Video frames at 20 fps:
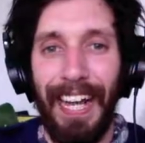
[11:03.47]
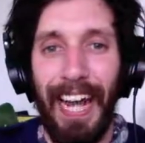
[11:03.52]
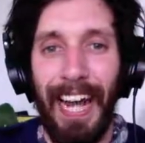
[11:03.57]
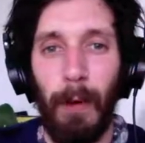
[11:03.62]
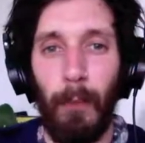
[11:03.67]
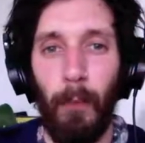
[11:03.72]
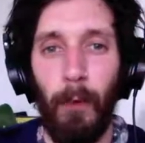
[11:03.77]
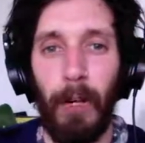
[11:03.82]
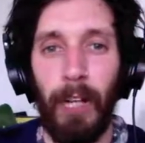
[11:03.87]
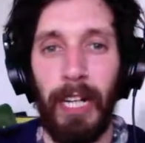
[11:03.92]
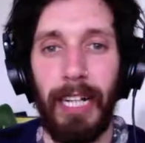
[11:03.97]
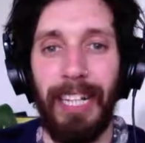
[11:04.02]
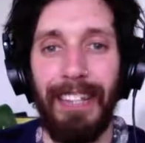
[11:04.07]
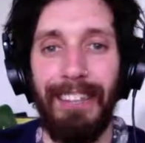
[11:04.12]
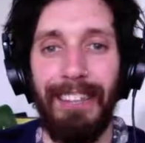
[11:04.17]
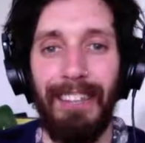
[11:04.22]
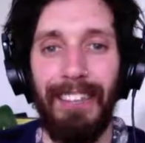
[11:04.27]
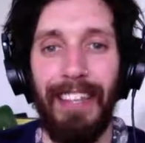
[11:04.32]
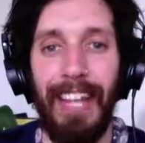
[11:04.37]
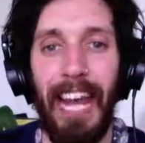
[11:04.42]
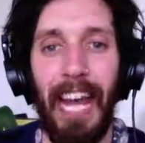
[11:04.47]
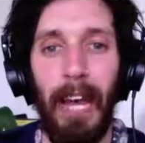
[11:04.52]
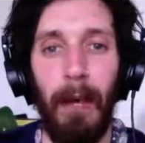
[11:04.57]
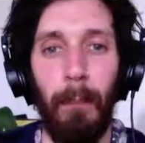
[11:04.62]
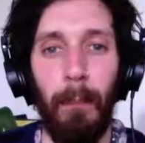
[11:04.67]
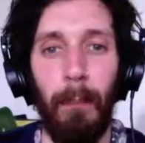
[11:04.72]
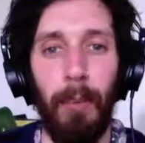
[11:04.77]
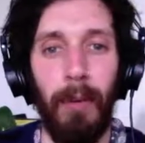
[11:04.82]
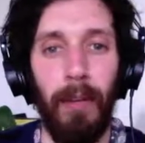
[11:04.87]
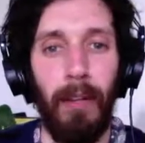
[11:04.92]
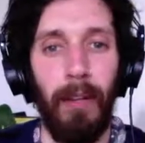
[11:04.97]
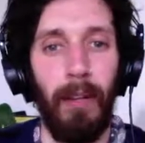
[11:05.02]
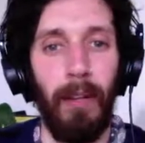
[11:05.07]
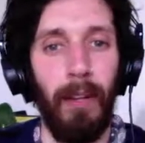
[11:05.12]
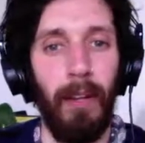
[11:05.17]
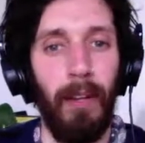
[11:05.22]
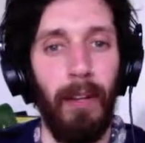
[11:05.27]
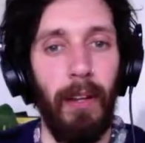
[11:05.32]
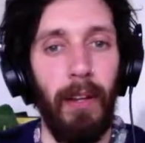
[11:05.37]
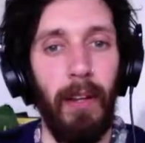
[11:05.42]
and we're going to snap
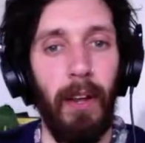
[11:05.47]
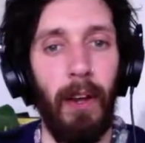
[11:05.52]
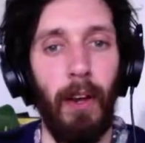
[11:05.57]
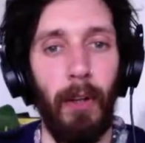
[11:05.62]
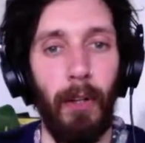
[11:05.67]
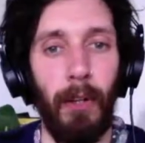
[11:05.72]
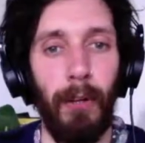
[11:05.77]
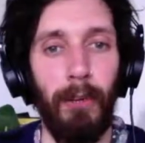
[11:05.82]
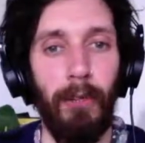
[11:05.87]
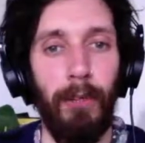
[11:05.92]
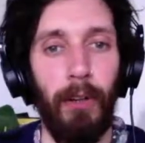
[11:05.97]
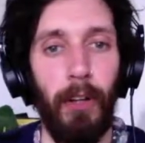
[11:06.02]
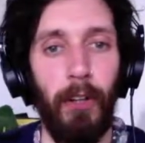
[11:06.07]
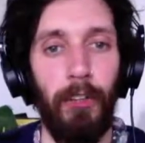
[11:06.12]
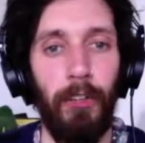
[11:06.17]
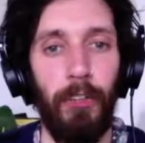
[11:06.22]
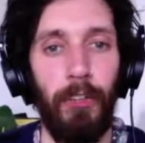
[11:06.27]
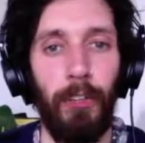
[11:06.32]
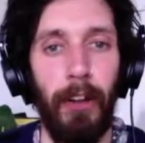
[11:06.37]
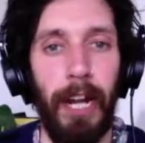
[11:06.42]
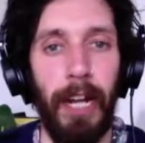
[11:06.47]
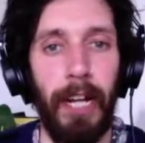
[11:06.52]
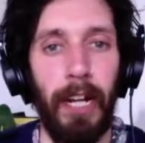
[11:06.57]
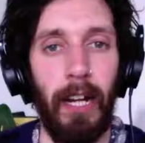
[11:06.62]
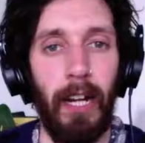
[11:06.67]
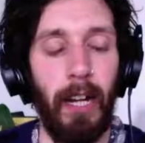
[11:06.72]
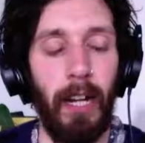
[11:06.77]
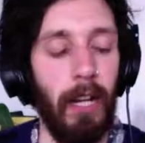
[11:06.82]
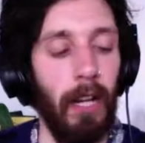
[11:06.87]
on our first string,